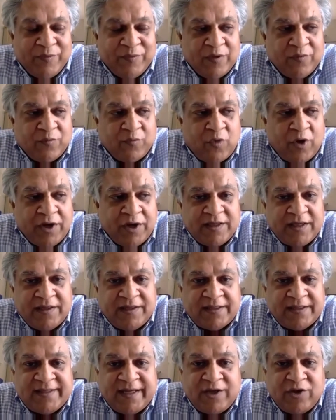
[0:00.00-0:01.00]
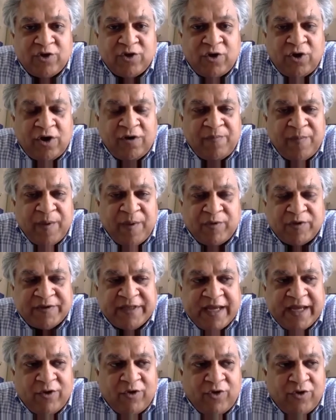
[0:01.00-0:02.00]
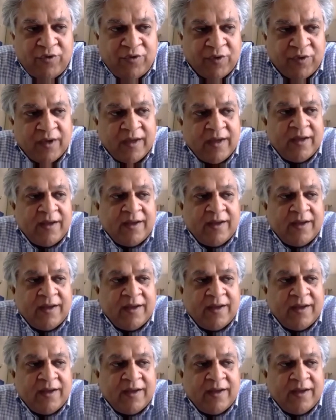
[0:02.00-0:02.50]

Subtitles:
what is interesting, a lot of people say, oh,